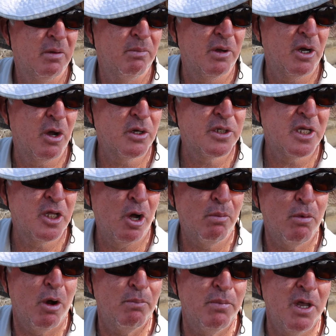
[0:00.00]
because the
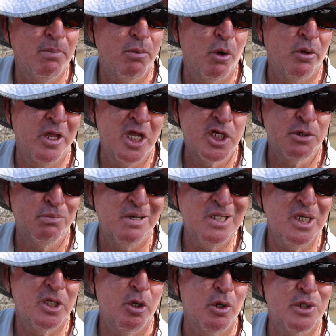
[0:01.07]
number of people on each
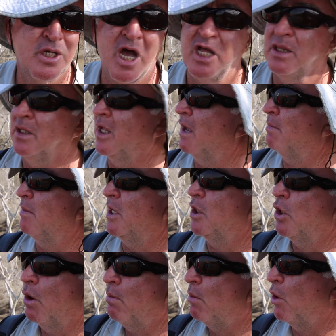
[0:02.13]
visitor site can be
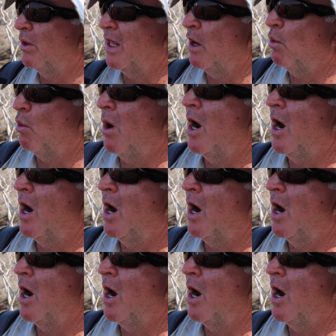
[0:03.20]
no more than